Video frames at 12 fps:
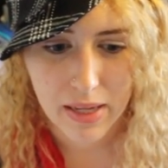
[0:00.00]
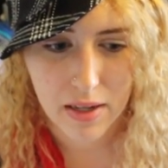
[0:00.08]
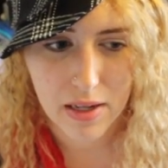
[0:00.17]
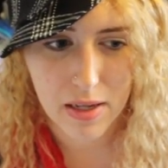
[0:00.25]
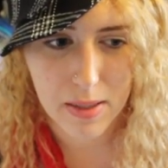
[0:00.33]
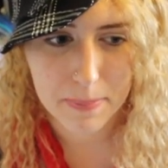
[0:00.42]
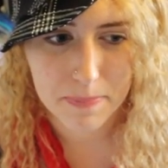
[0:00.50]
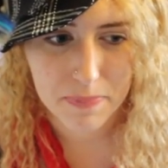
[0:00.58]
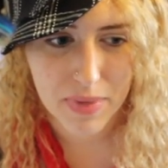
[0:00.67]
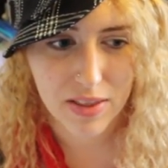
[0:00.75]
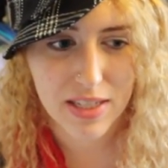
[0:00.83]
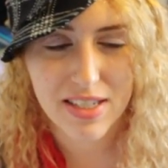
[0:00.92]

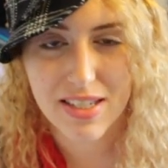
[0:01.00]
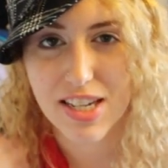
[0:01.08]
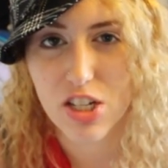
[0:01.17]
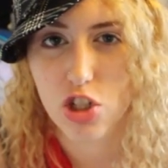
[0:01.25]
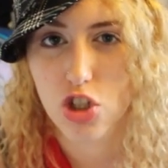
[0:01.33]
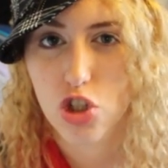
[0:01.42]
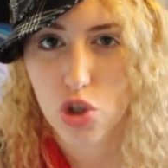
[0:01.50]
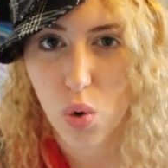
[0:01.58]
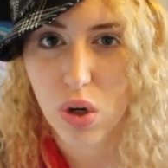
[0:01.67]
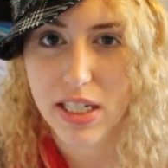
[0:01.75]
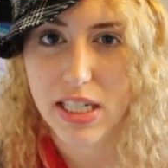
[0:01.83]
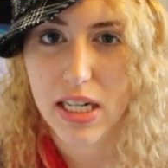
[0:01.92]
how things get
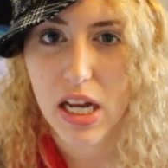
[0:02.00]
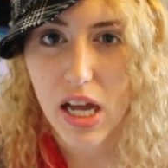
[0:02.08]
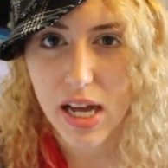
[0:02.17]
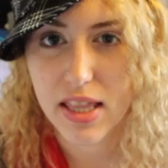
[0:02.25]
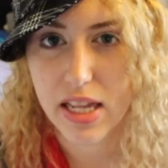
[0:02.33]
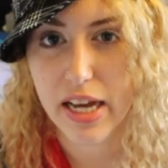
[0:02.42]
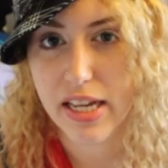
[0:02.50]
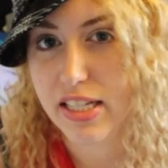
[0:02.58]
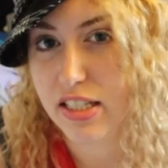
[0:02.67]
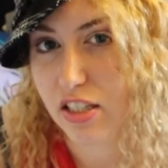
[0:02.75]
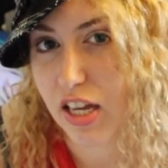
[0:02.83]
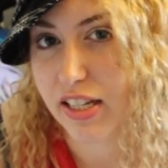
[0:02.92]
distorted, and that
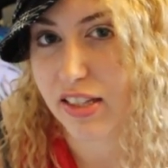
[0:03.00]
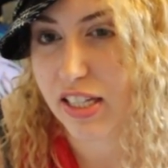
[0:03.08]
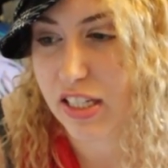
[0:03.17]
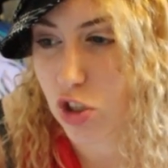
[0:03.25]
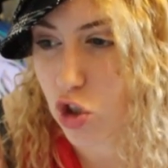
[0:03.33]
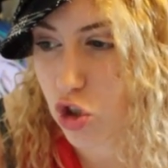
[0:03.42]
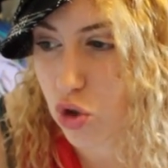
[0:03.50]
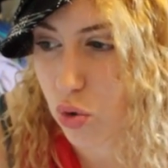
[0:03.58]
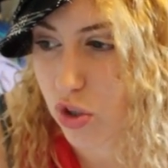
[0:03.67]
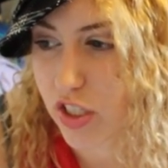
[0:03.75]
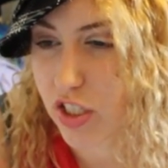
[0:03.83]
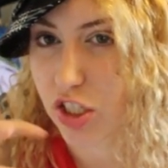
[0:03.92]
it's like they get
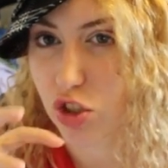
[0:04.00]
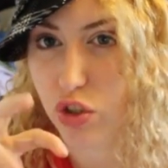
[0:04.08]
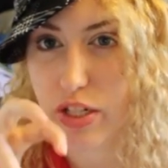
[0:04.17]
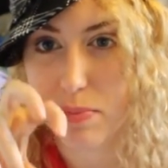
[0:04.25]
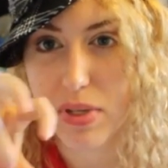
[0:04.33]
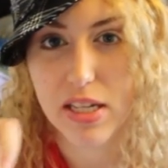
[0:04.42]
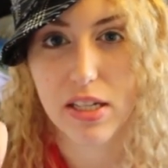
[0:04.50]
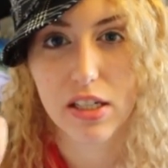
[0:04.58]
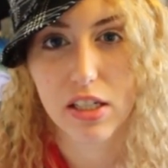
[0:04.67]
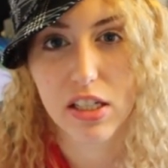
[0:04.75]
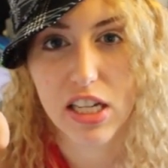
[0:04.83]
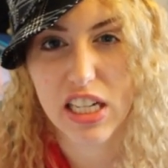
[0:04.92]
distorted and creepy
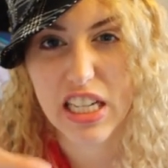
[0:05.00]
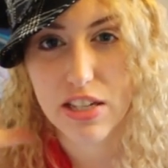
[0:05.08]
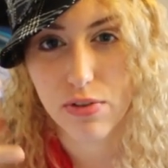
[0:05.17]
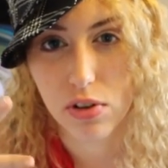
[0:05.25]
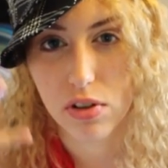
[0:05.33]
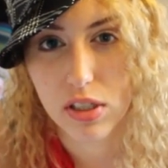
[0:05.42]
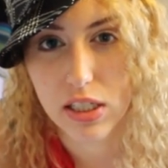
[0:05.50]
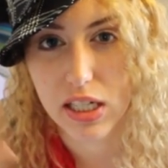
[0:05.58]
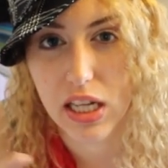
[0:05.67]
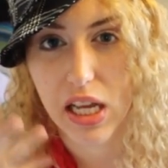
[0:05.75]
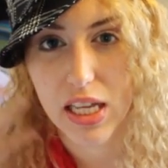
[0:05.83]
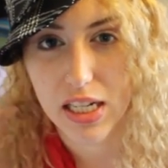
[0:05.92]
and evil,
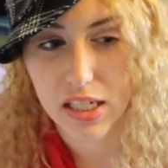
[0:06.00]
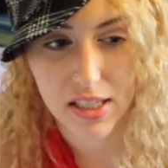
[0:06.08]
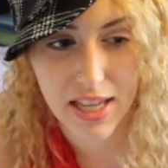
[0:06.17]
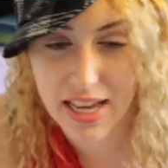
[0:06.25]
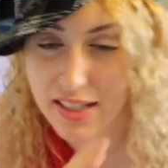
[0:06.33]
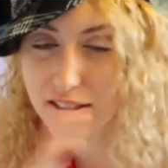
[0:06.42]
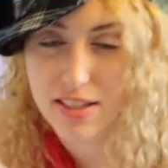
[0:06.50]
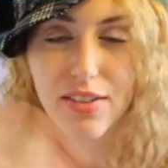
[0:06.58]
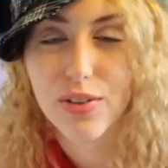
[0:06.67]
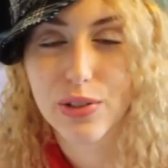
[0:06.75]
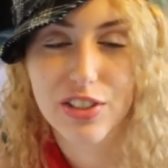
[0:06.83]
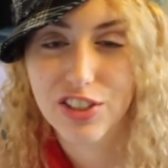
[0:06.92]
and that's,
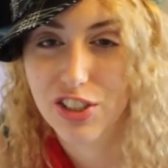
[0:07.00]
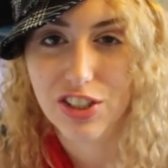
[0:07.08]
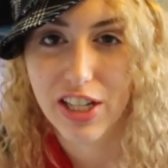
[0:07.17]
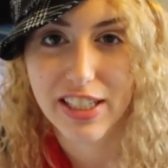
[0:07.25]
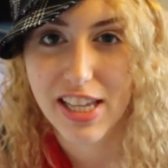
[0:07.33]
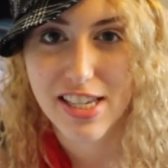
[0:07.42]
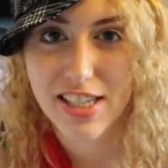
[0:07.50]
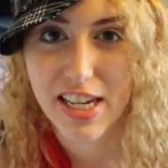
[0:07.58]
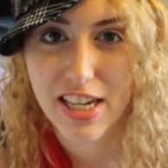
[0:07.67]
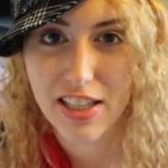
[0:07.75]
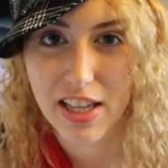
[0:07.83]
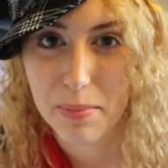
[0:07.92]
it was just like that
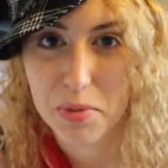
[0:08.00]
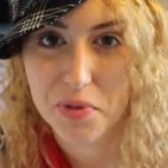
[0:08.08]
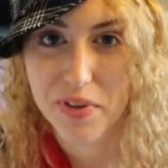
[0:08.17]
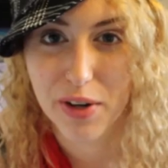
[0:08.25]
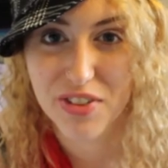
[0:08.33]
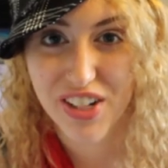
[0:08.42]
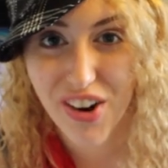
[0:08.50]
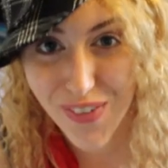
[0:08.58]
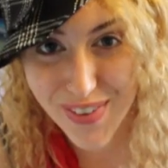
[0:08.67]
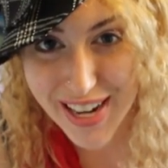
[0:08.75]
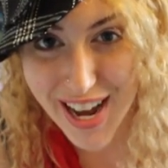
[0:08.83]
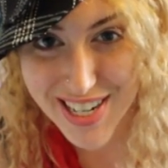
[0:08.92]
scene in that movie. I was like,
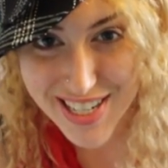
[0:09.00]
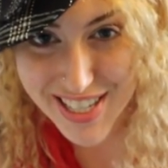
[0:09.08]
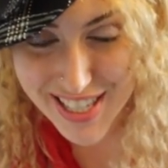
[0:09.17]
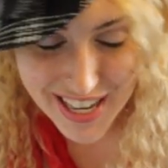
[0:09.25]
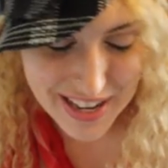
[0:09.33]
oh my gosh, that's